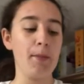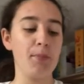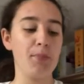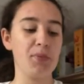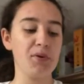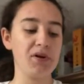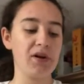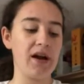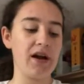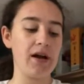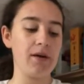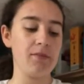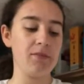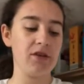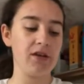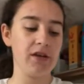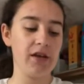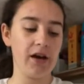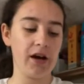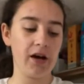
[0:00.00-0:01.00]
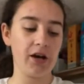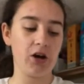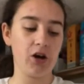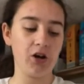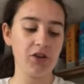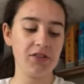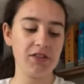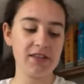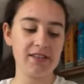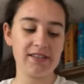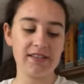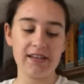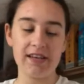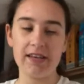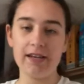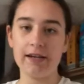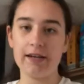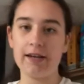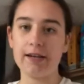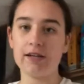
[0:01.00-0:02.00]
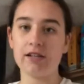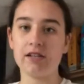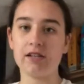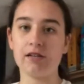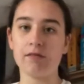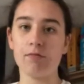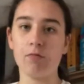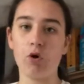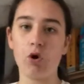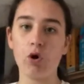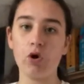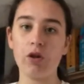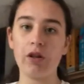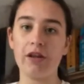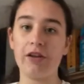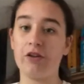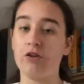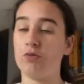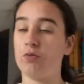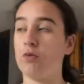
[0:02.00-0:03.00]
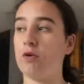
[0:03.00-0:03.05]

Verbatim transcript: but um yeah I got this in a small and it's